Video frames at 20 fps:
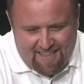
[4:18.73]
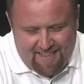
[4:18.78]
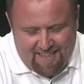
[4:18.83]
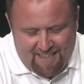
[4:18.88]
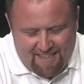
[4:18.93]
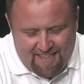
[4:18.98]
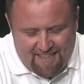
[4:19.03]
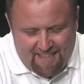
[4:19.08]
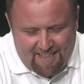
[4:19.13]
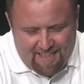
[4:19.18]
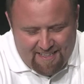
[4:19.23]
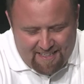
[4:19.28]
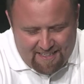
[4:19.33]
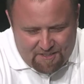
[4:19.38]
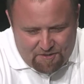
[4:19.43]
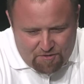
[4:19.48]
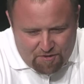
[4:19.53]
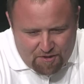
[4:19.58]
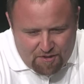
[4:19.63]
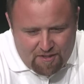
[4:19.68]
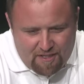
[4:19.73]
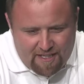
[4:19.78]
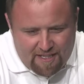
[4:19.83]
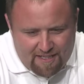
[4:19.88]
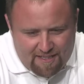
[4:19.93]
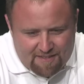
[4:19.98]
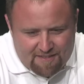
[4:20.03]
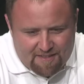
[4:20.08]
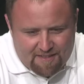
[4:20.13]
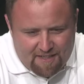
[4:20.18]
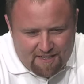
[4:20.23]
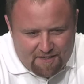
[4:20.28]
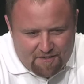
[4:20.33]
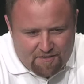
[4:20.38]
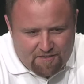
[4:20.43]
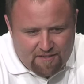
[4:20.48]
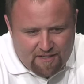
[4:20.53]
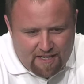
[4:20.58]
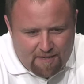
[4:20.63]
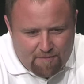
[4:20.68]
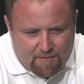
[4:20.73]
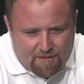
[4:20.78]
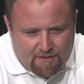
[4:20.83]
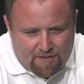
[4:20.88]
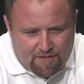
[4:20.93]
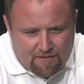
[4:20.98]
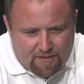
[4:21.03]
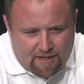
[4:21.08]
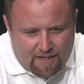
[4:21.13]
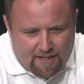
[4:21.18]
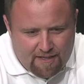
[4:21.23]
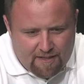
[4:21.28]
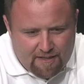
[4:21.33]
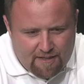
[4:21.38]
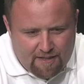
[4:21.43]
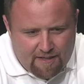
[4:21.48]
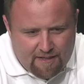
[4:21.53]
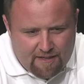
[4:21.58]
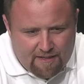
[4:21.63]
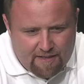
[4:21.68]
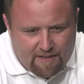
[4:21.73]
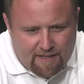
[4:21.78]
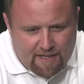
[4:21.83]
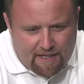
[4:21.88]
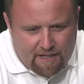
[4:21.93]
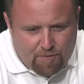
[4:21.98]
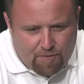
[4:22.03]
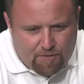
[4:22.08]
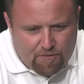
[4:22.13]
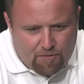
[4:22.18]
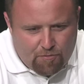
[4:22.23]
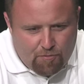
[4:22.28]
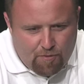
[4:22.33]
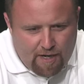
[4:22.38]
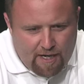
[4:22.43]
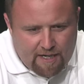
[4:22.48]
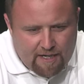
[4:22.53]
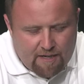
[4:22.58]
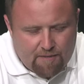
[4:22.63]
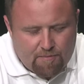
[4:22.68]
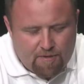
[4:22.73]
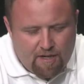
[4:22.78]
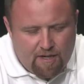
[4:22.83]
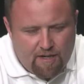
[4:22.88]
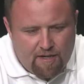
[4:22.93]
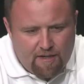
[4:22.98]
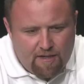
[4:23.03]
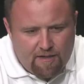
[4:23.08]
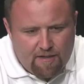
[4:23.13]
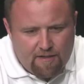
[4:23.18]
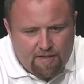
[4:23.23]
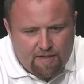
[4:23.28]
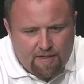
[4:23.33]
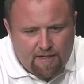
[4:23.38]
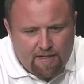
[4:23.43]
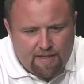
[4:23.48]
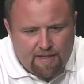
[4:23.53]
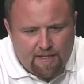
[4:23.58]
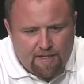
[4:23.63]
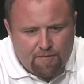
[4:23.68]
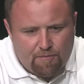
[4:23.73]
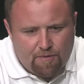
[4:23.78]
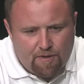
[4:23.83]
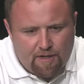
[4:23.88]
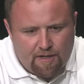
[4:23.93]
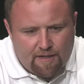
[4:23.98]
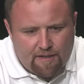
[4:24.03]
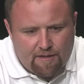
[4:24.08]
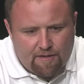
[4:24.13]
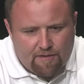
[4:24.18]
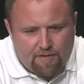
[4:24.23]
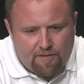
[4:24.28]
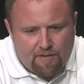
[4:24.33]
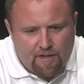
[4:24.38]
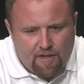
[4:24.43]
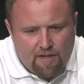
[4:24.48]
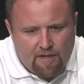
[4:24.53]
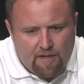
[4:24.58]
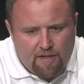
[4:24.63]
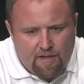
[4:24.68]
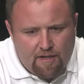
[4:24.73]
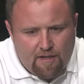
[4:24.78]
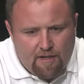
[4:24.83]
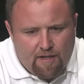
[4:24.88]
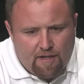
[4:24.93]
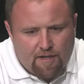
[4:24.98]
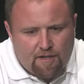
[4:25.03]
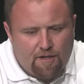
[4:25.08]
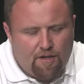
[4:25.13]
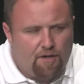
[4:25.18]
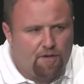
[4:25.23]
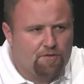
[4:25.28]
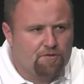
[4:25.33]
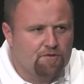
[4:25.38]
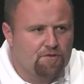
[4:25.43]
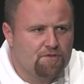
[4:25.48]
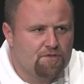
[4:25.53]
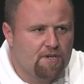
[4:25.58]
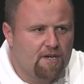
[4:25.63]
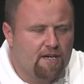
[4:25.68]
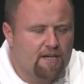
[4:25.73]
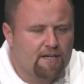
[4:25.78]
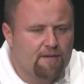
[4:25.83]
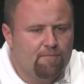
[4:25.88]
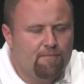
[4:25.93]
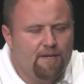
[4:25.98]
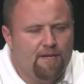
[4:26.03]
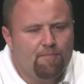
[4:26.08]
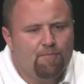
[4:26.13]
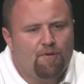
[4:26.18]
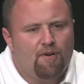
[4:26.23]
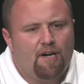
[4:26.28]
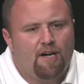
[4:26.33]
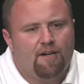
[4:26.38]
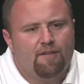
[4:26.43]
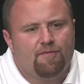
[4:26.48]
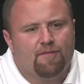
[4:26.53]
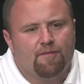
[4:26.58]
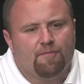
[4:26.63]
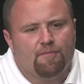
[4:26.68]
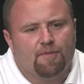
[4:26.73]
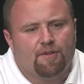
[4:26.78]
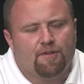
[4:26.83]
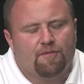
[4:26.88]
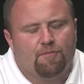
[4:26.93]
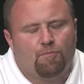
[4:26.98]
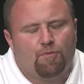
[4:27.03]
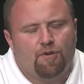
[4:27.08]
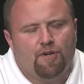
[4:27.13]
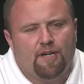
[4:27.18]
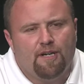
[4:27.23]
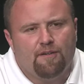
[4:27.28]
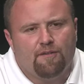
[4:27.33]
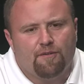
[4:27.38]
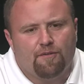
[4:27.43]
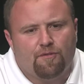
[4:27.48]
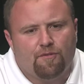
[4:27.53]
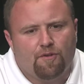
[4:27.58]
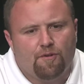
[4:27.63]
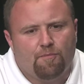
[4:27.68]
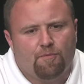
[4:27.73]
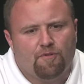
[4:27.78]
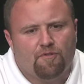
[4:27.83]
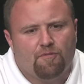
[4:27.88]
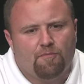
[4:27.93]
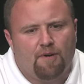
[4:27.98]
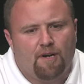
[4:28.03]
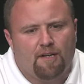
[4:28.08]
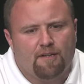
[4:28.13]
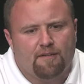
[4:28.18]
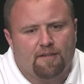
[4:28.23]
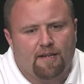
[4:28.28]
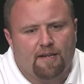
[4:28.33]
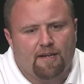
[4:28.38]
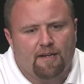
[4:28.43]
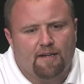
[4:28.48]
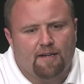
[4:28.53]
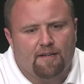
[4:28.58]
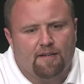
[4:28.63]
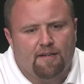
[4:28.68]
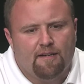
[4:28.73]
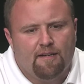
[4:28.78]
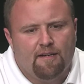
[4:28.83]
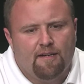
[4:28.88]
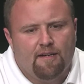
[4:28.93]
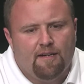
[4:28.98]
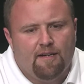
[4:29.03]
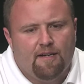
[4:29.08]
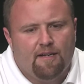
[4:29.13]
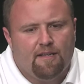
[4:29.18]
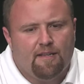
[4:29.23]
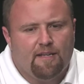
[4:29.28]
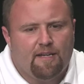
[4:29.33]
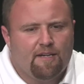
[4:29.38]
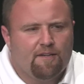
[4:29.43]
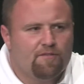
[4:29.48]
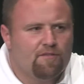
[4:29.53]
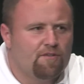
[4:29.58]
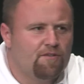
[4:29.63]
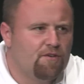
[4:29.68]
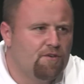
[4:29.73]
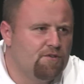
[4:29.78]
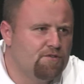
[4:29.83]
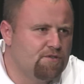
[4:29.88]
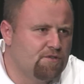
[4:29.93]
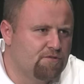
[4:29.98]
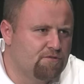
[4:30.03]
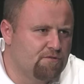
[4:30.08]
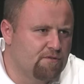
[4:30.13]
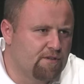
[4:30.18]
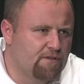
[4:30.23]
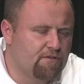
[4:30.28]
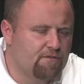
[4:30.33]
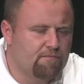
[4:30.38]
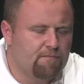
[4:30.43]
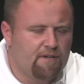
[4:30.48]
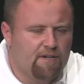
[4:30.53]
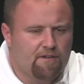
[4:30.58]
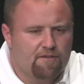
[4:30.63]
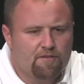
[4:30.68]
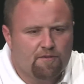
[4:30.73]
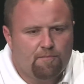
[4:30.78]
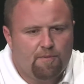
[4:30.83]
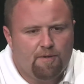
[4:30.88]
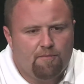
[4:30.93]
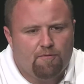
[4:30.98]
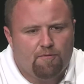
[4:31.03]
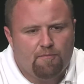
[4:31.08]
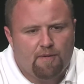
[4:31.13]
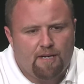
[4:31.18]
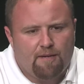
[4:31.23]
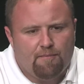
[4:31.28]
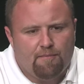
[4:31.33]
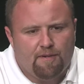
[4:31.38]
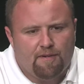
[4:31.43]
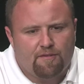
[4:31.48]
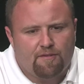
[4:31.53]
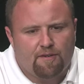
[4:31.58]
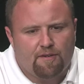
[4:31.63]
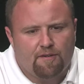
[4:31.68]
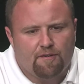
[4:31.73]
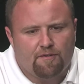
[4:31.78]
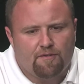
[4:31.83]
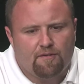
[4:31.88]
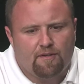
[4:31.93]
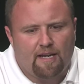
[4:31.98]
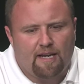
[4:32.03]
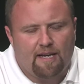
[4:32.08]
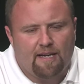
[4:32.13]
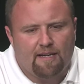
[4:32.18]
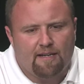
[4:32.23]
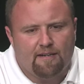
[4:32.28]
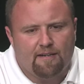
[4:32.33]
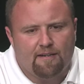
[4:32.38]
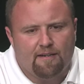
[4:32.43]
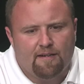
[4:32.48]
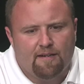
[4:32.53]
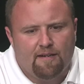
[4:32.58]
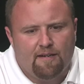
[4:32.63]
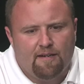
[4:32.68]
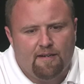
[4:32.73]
It truly is an understatement to say that it was a wake-up call and that it was culture shock. And people often, because Berea is a super small town, the institution's really small, so people may misunderstand